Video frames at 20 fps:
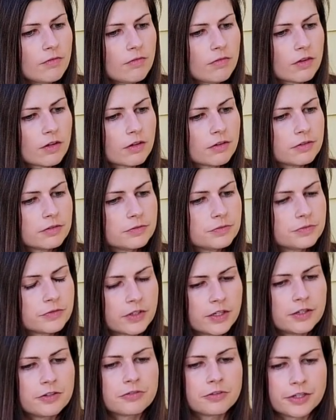It's really good.
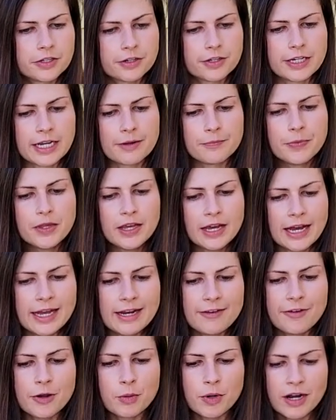It's really good. Yep. And
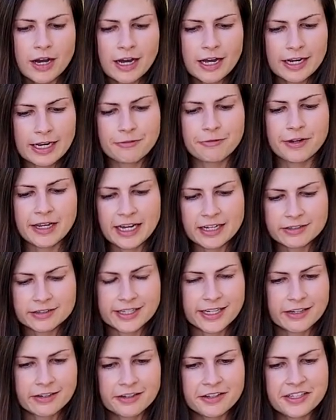if it were hot, if we hadn't
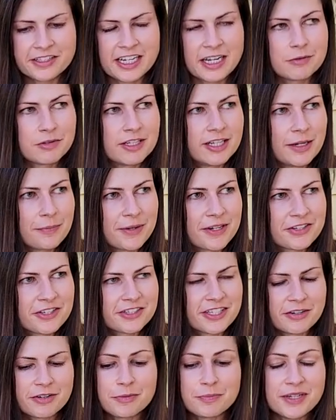taken all the time to take pictures,
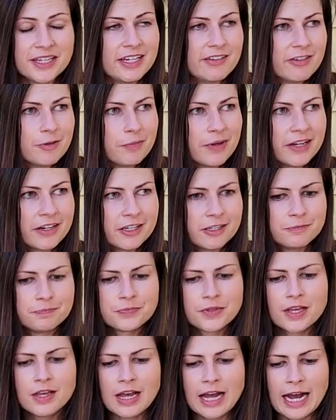it would be even better.
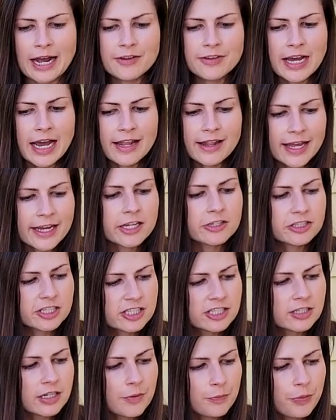I, I like it just
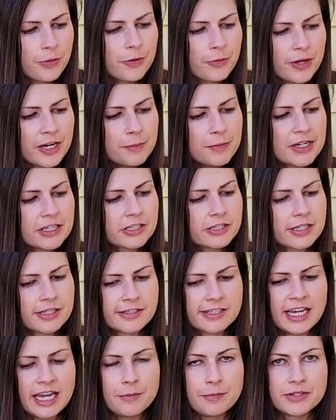pretty much the
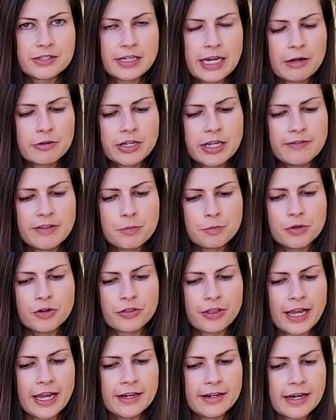same. As I would give them
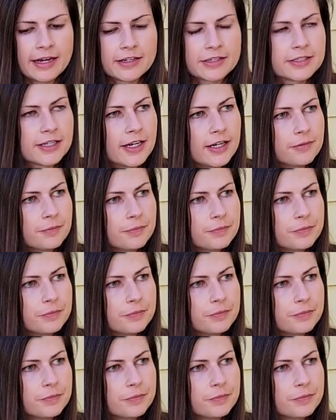both eight out of ten.